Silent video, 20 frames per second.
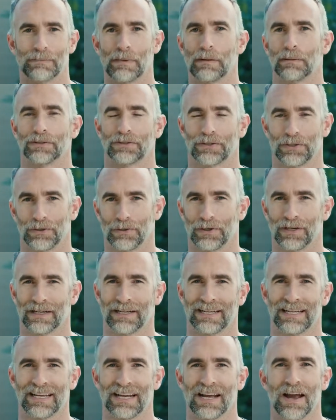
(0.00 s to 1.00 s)
I'm able to
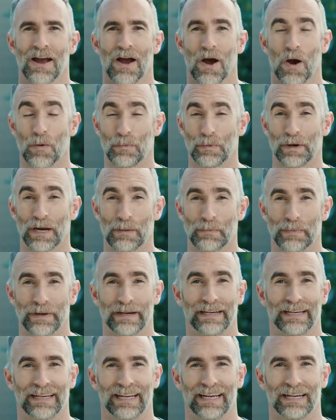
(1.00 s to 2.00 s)
open up
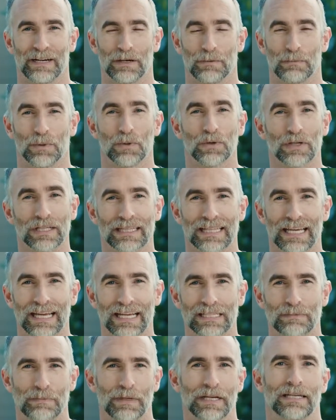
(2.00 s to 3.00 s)
and look at
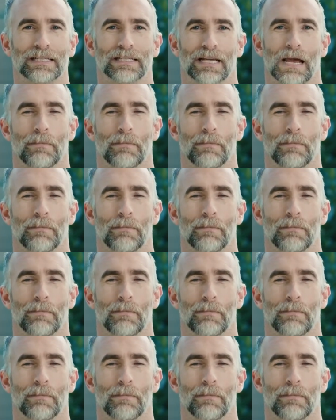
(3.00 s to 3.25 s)
things because